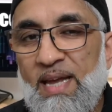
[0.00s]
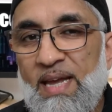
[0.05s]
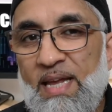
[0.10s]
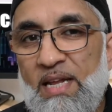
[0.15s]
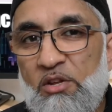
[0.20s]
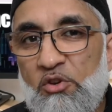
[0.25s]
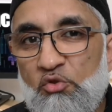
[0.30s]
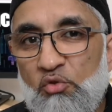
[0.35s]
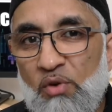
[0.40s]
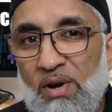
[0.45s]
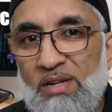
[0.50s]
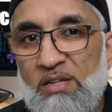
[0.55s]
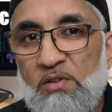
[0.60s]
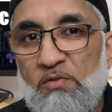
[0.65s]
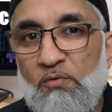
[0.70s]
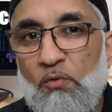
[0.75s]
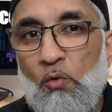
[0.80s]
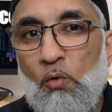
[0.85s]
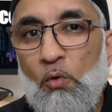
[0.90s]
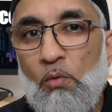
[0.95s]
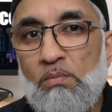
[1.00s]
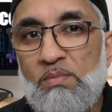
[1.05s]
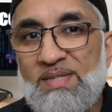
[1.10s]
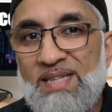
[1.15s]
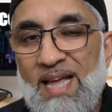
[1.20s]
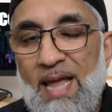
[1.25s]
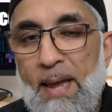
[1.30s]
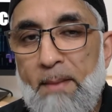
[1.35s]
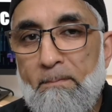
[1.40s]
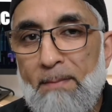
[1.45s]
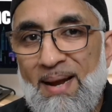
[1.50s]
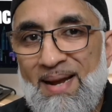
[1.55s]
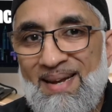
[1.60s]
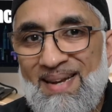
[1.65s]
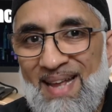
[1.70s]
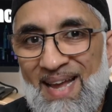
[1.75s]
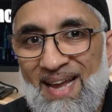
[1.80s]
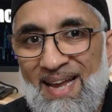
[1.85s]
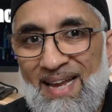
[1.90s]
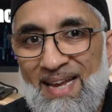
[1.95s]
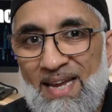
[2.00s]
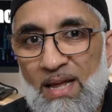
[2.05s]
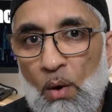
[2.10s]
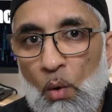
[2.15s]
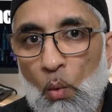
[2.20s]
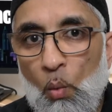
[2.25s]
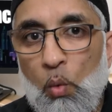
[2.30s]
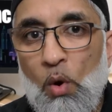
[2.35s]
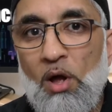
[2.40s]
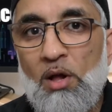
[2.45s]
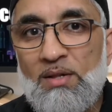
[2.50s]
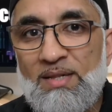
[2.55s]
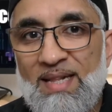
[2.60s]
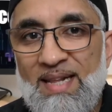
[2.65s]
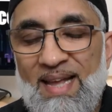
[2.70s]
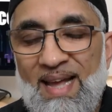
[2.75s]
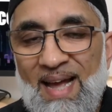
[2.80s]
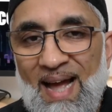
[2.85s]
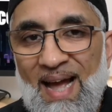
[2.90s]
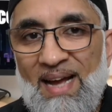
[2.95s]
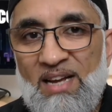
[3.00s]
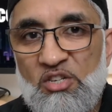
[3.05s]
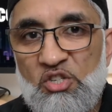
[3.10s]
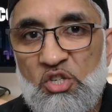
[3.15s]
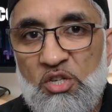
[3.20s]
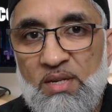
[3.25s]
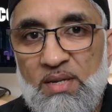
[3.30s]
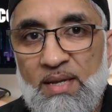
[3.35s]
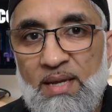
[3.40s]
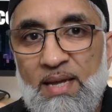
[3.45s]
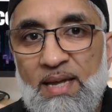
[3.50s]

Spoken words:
it transforms a mundane worldly action